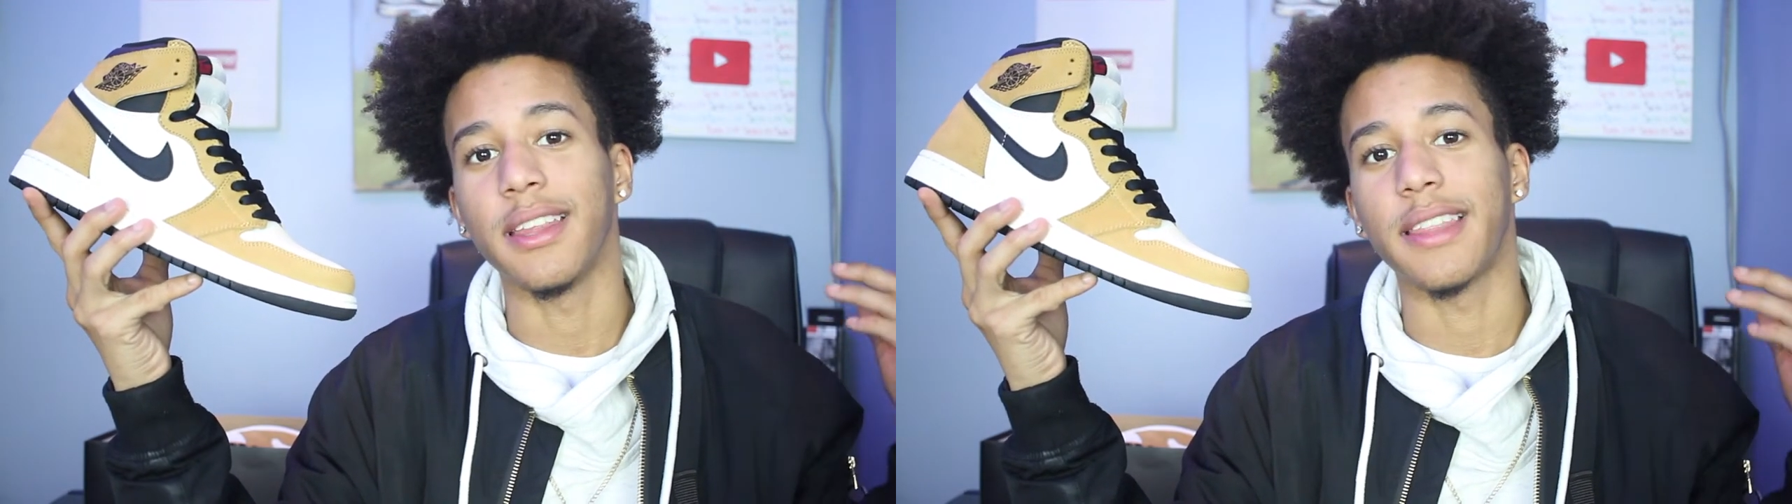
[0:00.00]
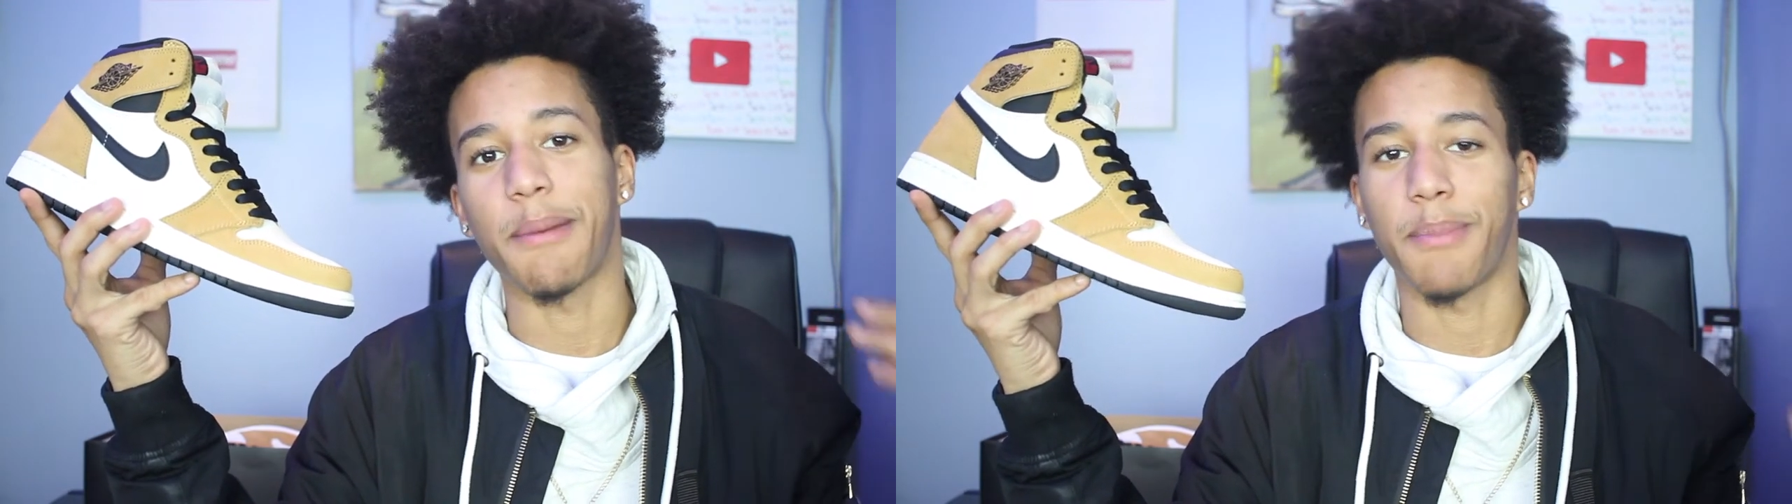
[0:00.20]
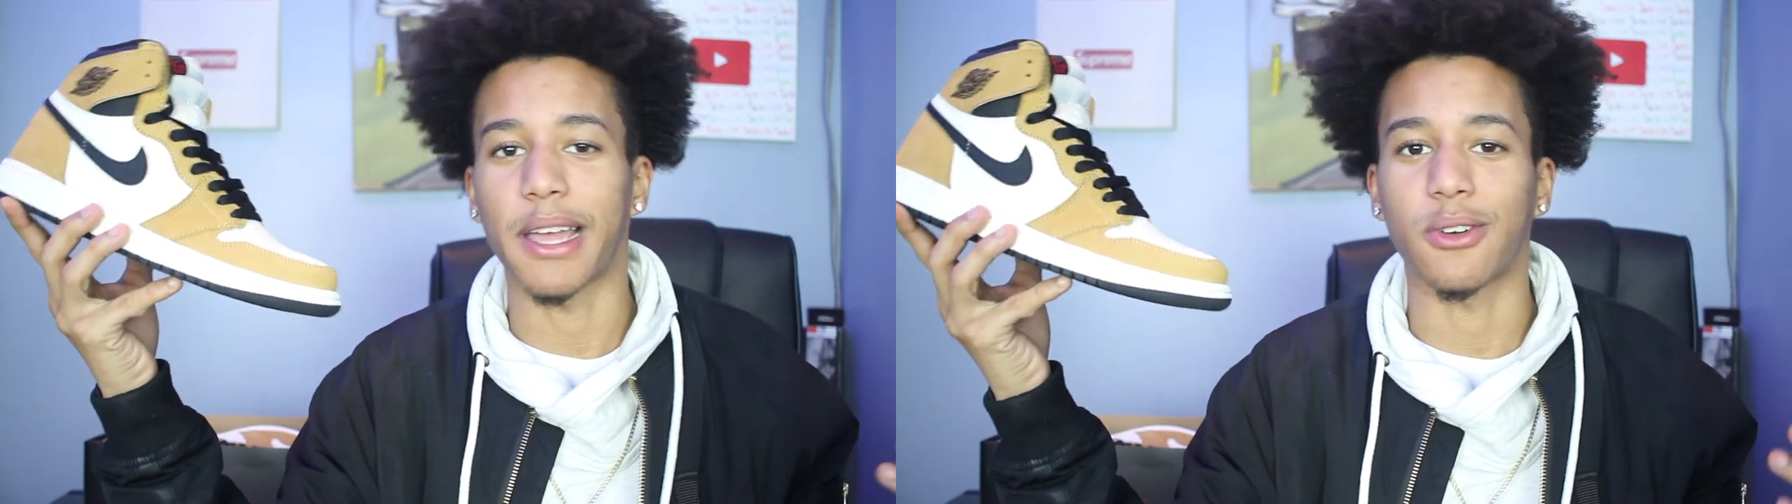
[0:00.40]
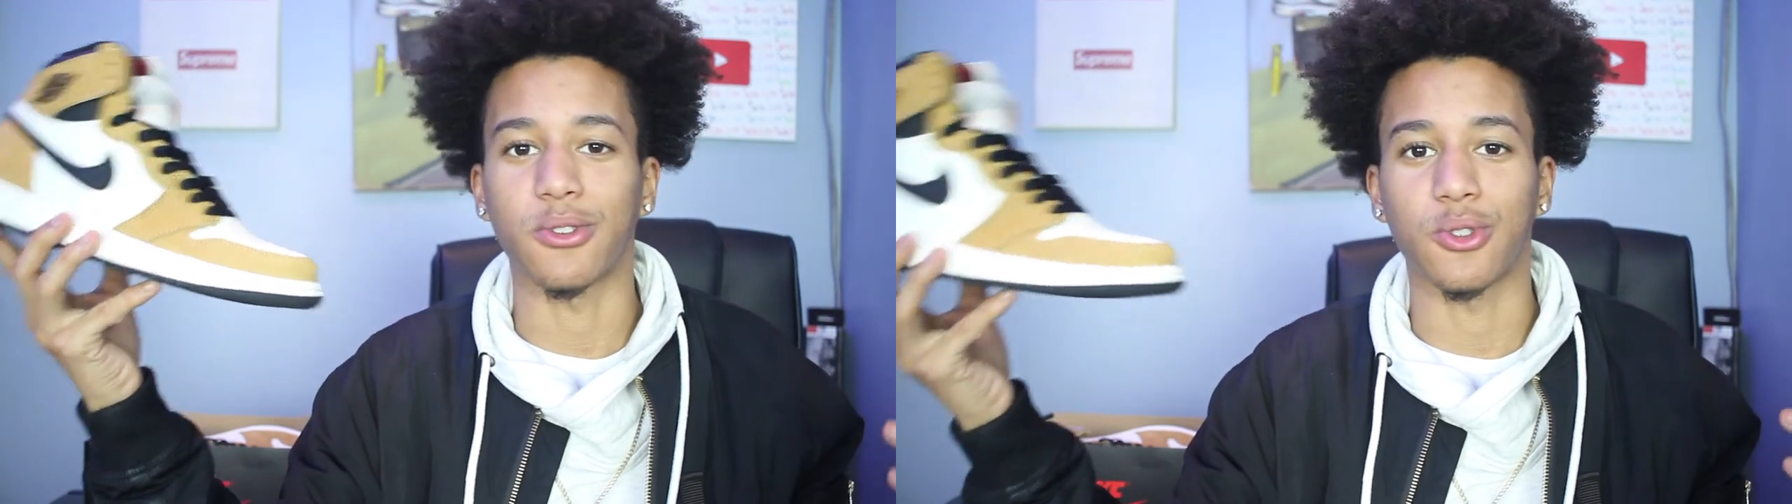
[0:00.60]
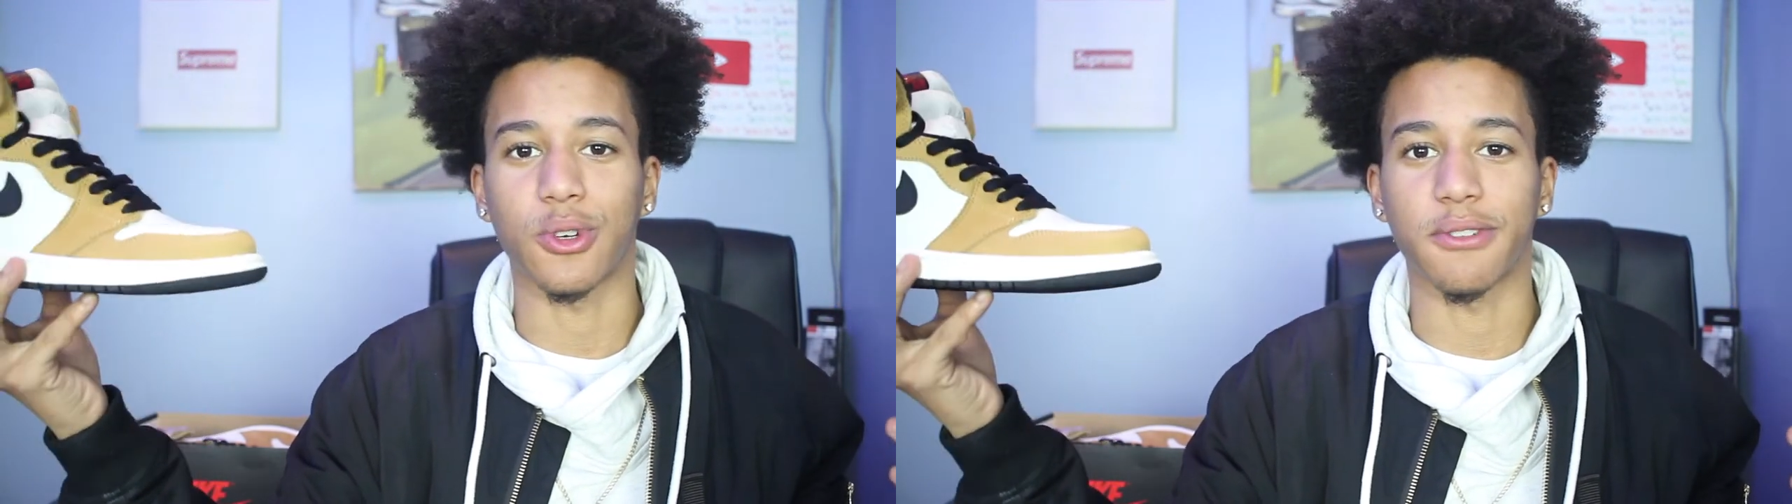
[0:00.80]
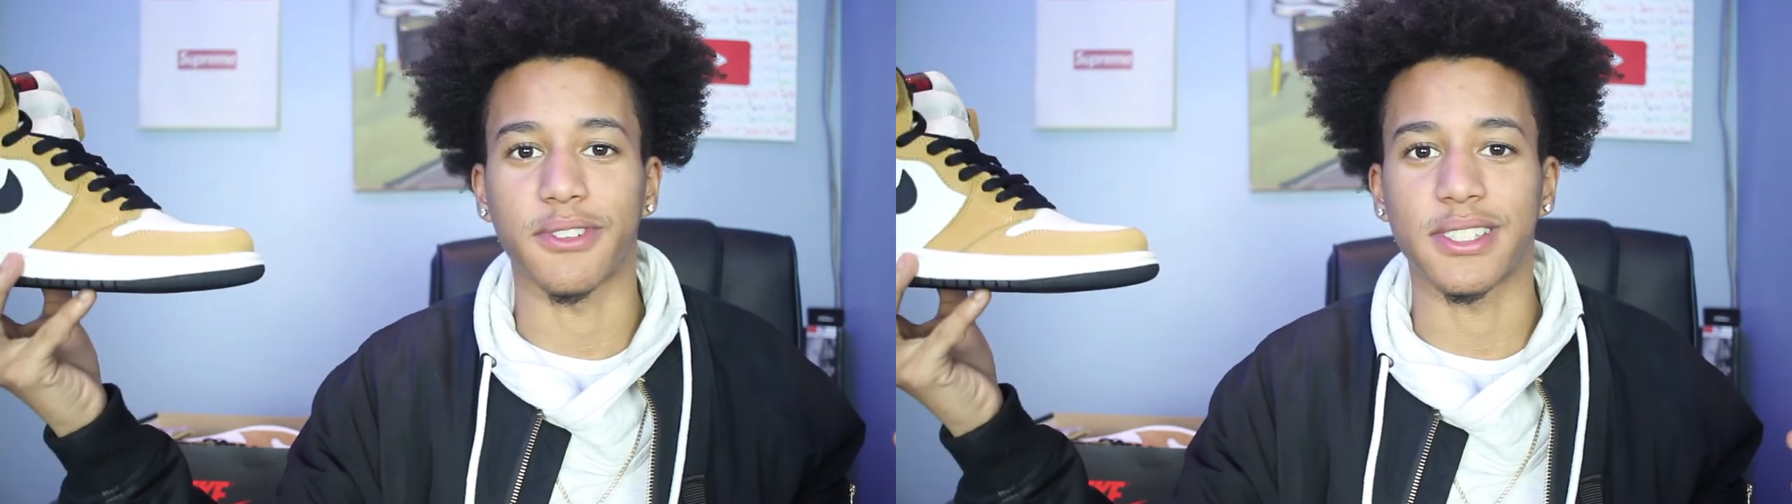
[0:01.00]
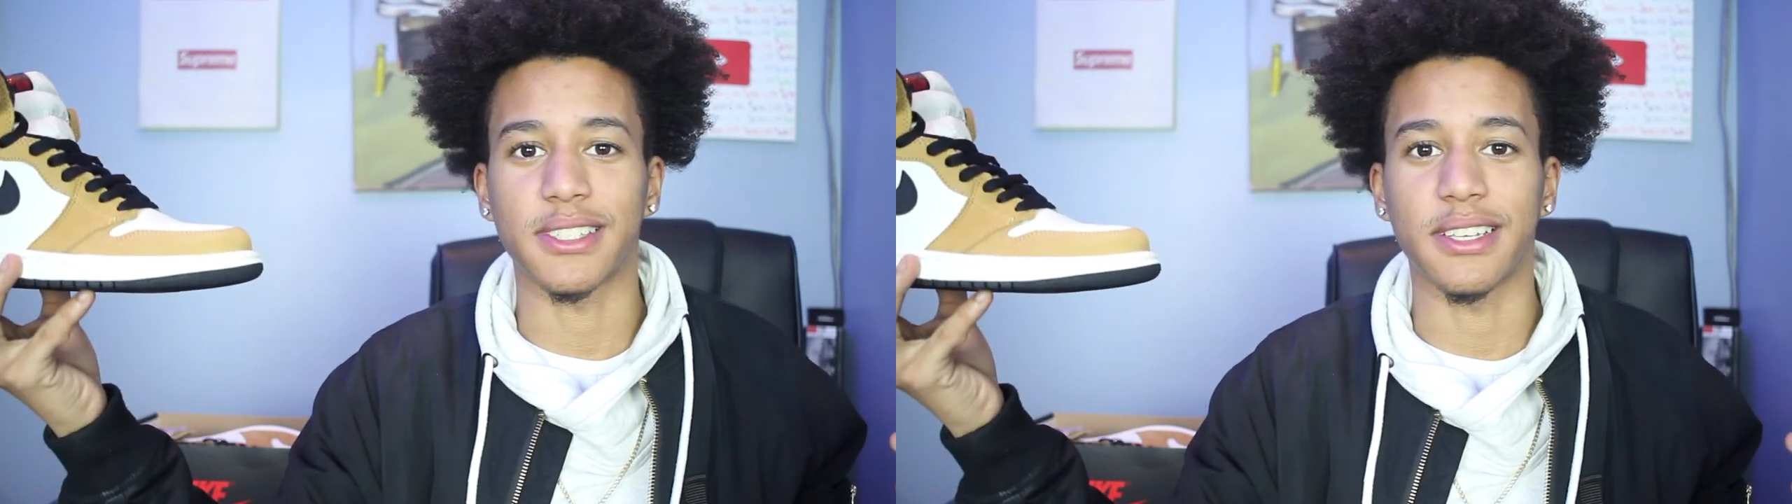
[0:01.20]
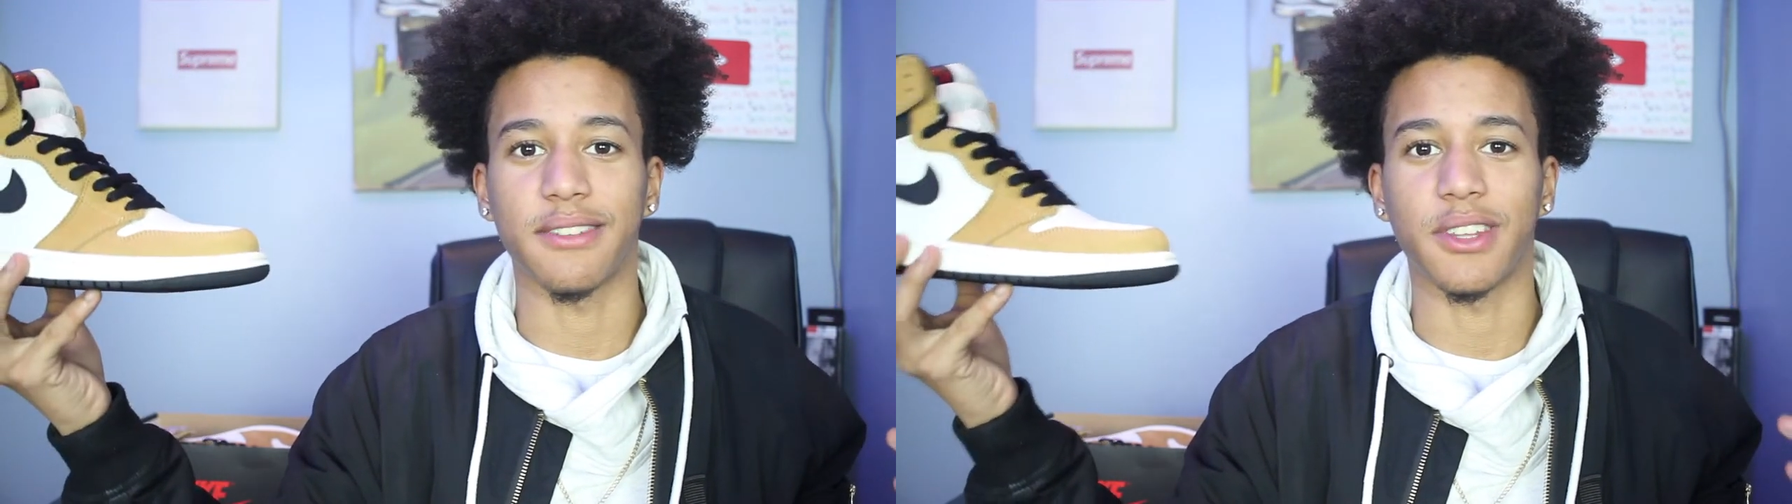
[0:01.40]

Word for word: that Michael Jordan received.